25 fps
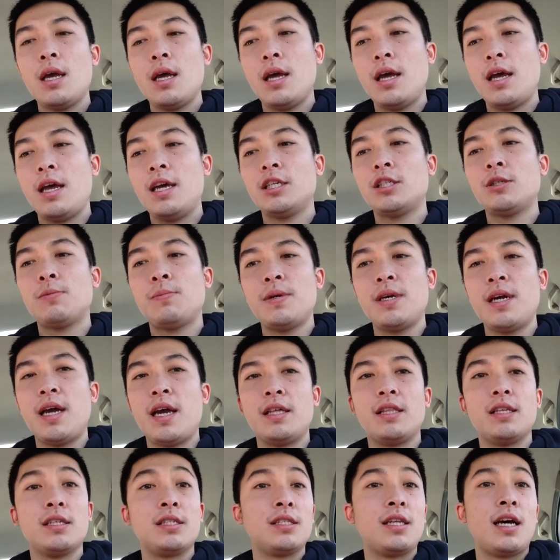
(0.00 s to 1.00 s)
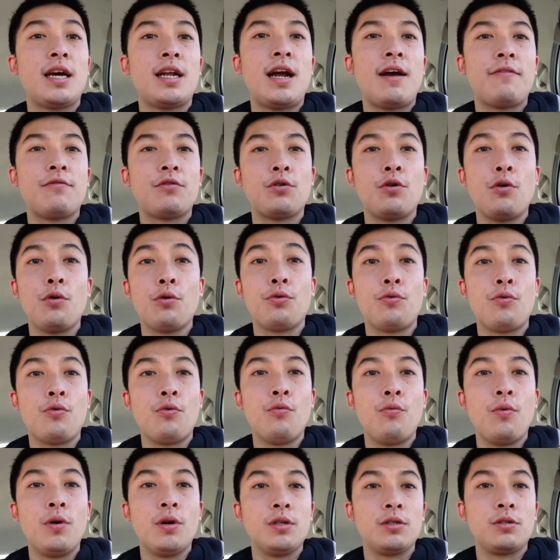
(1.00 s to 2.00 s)
HPA does not have to go
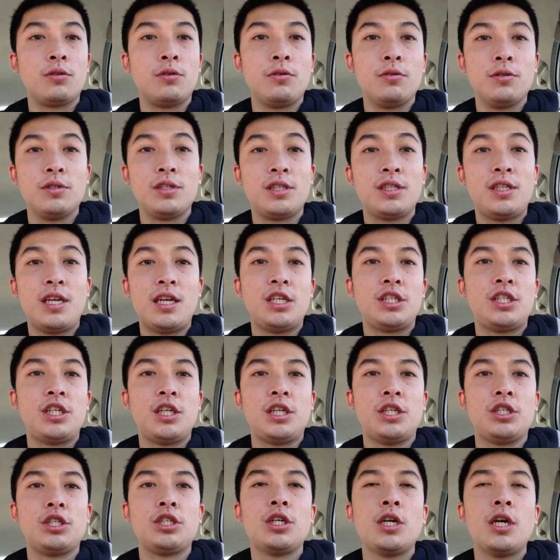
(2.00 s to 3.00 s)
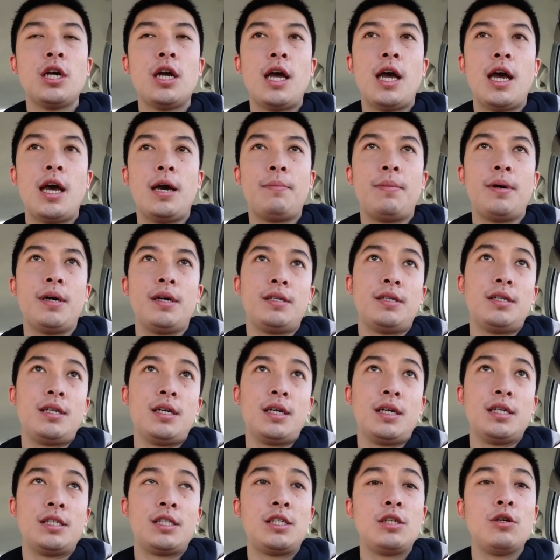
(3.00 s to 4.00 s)
through what is called a state change, but
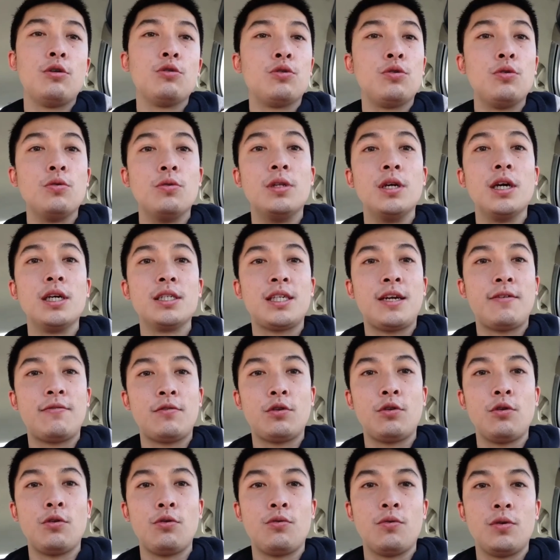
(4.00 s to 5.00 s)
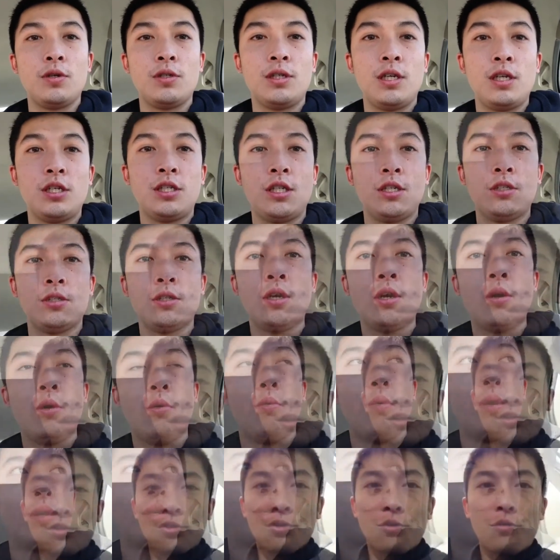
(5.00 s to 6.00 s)
CO2 does have to go through a state change.
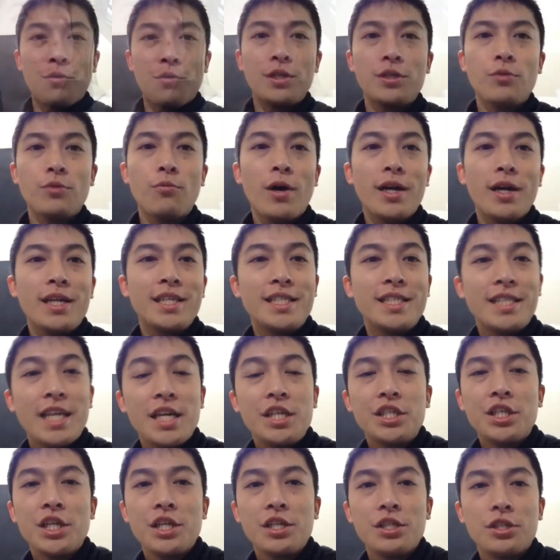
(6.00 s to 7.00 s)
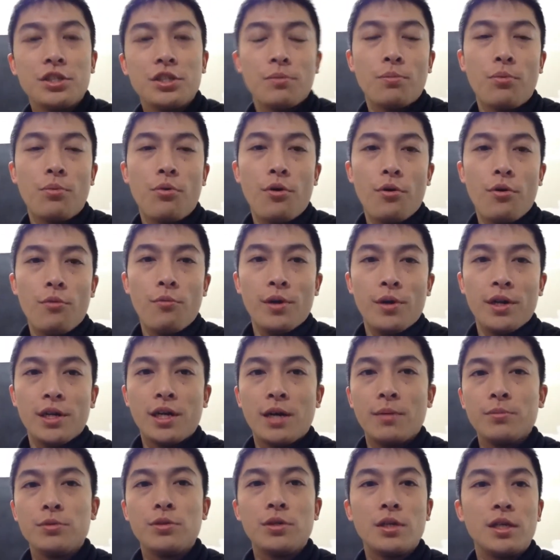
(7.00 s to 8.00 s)
So the reason why the state change is important when it
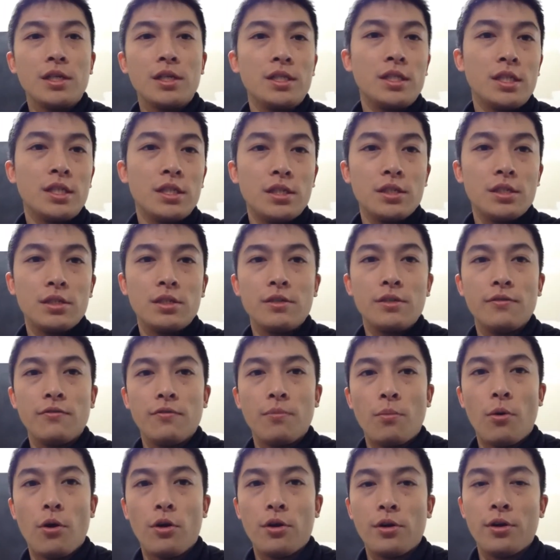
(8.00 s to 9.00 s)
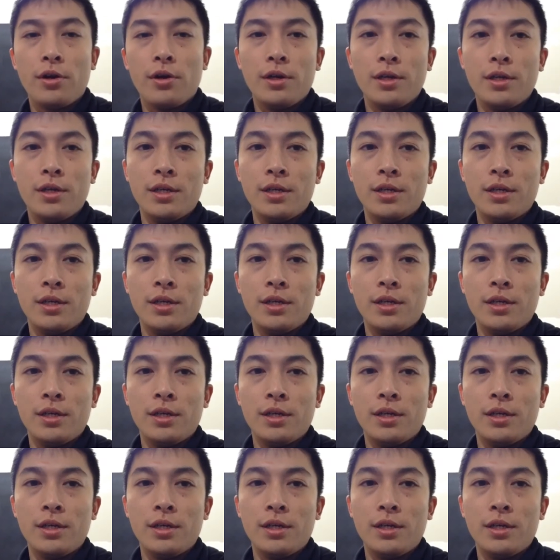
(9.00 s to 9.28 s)
comes to the consistency of the marker